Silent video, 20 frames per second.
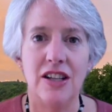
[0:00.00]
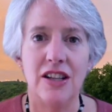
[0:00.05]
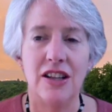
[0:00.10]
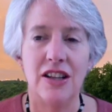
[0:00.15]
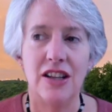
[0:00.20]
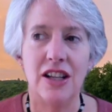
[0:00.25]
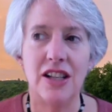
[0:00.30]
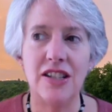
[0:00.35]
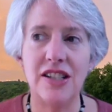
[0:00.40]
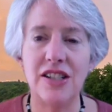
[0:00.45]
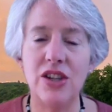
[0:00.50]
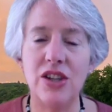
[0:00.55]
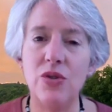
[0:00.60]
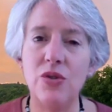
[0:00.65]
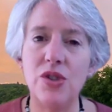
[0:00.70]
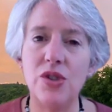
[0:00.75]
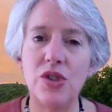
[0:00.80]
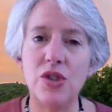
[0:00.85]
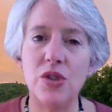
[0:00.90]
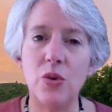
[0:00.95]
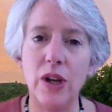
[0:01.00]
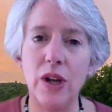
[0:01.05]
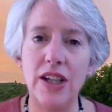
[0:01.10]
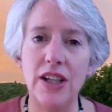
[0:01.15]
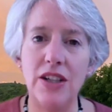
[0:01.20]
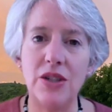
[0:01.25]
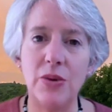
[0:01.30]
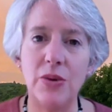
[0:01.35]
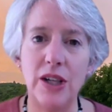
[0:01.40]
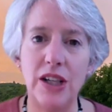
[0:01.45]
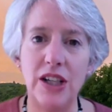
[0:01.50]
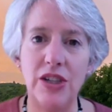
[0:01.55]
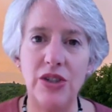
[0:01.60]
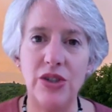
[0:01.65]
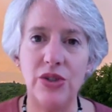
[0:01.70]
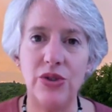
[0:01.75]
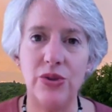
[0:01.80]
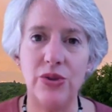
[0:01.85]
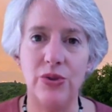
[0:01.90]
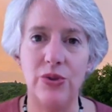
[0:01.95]
Let's use
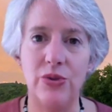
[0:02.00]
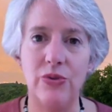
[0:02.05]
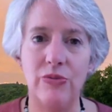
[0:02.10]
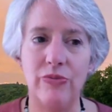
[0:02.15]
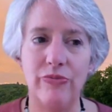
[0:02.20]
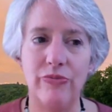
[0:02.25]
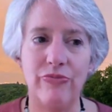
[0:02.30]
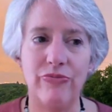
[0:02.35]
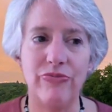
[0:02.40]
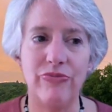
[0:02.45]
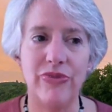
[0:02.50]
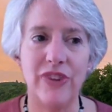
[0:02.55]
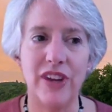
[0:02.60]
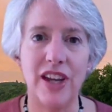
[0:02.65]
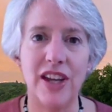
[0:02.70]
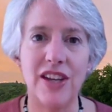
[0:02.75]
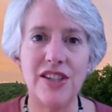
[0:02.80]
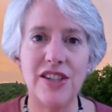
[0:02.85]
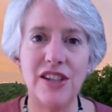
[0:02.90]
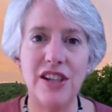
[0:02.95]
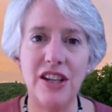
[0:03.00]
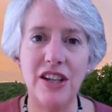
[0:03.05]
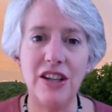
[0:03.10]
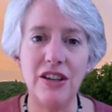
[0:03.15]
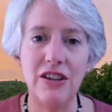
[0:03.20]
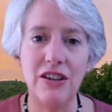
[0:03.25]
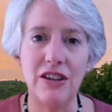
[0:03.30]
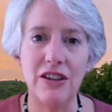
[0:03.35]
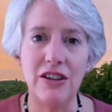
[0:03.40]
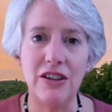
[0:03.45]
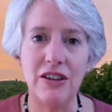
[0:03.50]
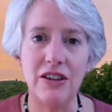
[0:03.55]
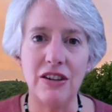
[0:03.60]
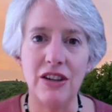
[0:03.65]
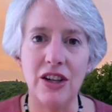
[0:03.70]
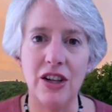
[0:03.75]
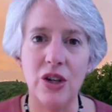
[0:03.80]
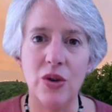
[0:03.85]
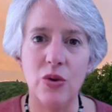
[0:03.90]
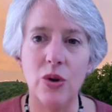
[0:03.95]
2022 as a year
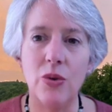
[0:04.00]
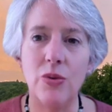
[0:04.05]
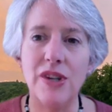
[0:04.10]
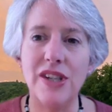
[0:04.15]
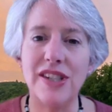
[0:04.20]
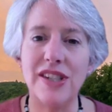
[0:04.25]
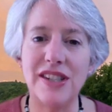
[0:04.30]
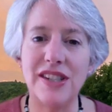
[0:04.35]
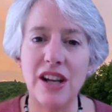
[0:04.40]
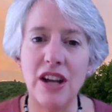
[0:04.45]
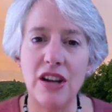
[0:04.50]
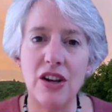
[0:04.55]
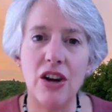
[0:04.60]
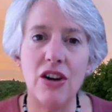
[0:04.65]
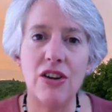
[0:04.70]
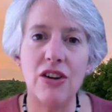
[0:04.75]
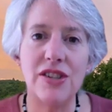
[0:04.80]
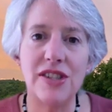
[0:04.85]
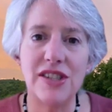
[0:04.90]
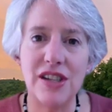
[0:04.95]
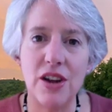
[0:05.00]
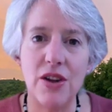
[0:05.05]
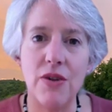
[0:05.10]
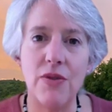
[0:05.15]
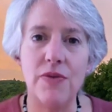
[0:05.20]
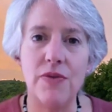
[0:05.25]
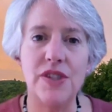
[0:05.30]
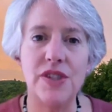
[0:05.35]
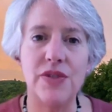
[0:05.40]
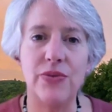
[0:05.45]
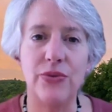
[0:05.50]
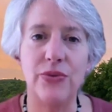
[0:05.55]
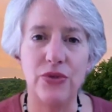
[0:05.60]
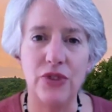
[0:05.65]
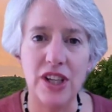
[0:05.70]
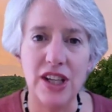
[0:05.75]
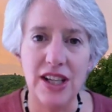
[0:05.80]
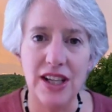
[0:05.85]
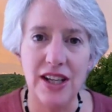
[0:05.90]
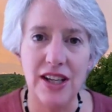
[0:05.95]
where we set ourselves
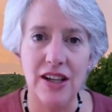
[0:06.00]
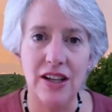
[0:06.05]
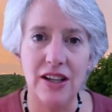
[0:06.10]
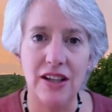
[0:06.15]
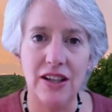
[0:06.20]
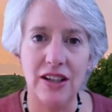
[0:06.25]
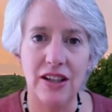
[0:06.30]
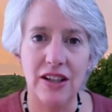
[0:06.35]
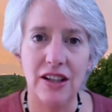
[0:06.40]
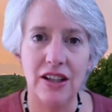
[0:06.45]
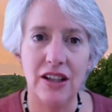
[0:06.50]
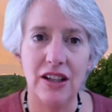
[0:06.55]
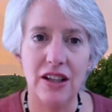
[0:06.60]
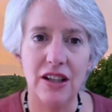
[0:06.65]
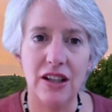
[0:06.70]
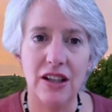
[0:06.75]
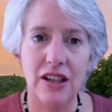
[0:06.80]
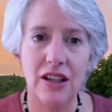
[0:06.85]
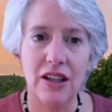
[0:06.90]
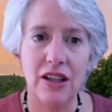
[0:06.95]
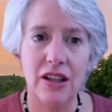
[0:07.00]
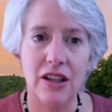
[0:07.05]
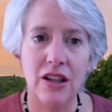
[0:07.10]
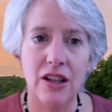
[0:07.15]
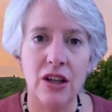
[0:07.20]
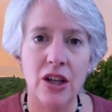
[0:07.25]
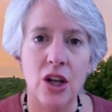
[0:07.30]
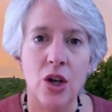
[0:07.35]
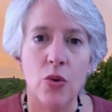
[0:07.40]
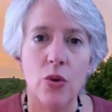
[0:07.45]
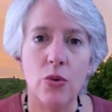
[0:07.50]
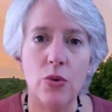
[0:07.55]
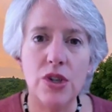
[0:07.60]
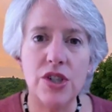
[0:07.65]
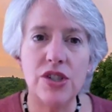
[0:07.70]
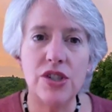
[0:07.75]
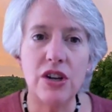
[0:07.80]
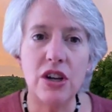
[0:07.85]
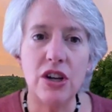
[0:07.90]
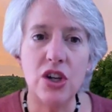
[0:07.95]
free, where we
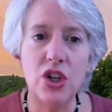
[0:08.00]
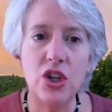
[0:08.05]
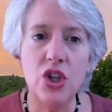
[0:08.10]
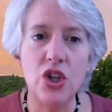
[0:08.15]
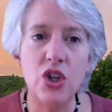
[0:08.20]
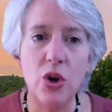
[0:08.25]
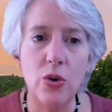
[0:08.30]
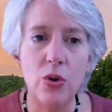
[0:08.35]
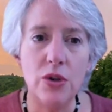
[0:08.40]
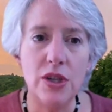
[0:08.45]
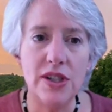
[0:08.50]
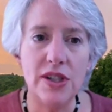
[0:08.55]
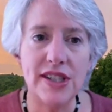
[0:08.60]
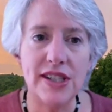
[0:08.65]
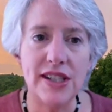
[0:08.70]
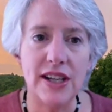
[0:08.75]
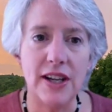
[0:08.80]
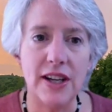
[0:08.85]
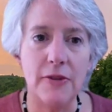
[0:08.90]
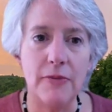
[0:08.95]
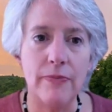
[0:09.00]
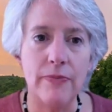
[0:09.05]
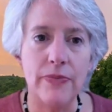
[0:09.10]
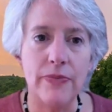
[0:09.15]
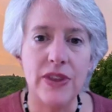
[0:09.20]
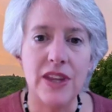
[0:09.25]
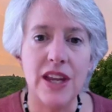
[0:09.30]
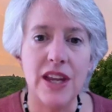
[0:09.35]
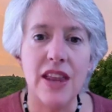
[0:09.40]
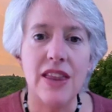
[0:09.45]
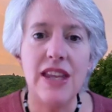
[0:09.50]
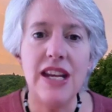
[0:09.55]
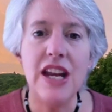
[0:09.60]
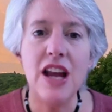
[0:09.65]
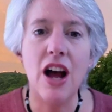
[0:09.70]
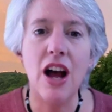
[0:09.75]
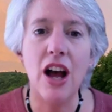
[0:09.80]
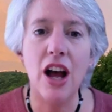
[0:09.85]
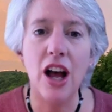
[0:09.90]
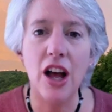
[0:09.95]
start noticing the
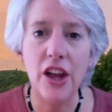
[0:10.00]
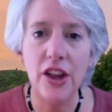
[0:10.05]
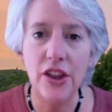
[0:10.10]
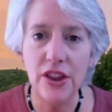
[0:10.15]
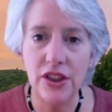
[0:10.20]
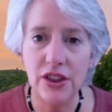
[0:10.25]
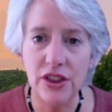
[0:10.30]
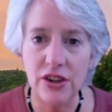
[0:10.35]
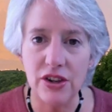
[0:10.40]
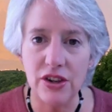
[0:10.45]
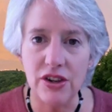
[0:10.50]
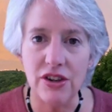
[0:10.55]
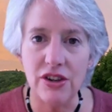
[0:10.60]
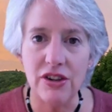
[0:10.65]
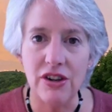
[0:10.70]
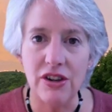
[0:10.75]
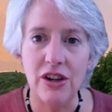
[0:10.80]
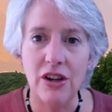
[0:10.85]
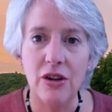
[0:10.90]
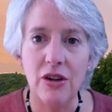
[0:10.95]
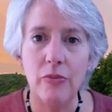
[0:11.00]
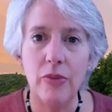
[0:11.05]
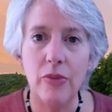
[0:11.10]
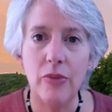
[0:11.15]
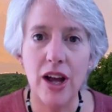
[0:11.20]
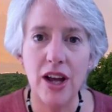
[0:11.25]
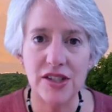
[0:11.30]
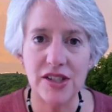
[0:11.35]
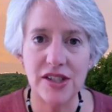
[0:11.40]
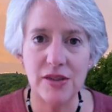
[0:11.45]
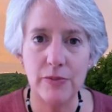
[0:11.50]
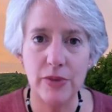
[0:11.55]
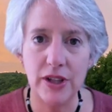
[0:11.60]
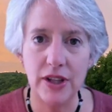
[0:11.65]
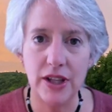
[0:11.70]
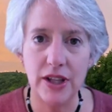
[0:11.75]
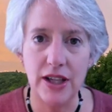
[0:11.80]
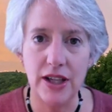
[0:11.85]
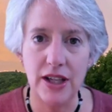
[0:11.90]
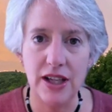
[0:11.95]
other
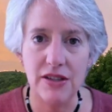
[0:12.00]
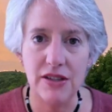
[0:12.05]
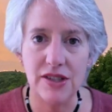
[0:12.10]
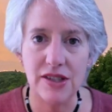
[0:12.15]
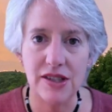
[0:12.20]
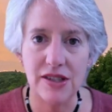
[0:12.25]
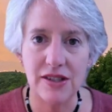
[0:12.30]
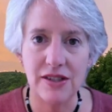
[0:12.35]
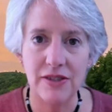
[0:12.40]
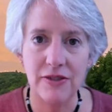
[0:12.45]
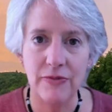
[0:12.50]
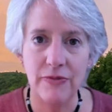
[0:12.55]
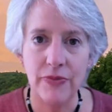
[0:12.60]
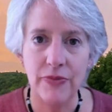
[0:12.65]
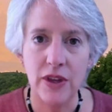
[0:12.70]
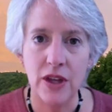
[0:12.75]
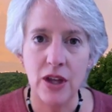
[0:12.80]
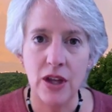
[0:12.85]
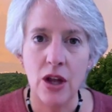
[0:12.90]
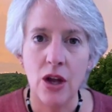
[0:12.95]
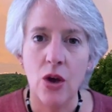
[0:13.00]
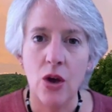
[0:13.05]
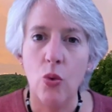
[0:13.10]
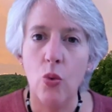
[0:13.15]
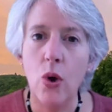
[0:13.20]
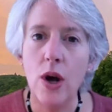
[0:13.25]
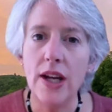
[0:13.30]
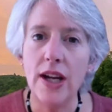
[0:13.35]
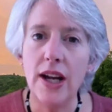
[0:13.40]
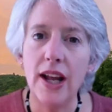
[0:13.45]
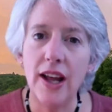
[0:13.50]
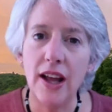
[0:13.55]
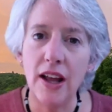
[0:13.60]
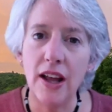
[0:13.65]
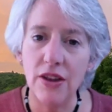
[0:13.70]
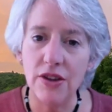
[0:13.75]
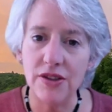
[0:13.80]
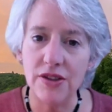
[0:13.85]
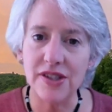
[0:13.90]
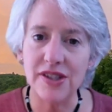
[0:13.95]
possibilities. What
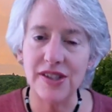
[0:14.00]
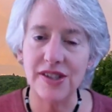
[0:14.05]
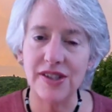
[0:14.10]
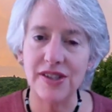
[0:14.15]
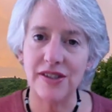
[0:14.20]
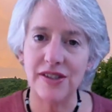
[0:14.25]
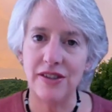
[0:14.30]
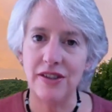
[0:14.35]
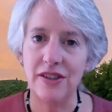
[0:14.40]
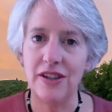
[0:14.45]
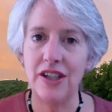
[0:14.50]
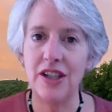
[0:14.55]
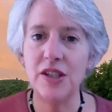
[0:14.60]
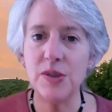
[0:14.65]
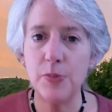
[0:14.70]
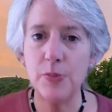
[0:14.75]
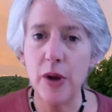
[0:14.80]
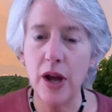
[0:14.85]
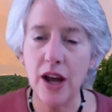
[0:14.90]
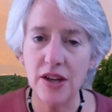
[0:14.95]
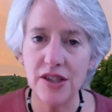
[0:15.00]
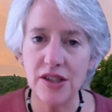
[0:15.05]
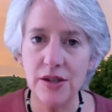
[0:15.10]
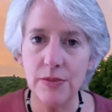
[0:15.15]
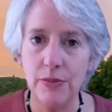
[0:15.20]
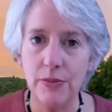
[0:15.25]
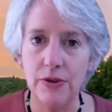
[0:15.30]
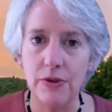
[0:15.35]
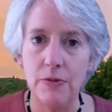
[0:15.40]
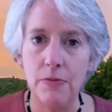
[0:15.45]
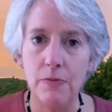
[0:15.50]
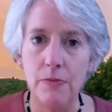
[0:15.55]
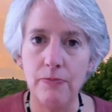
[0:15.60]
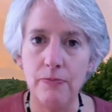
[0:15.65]
else is possible?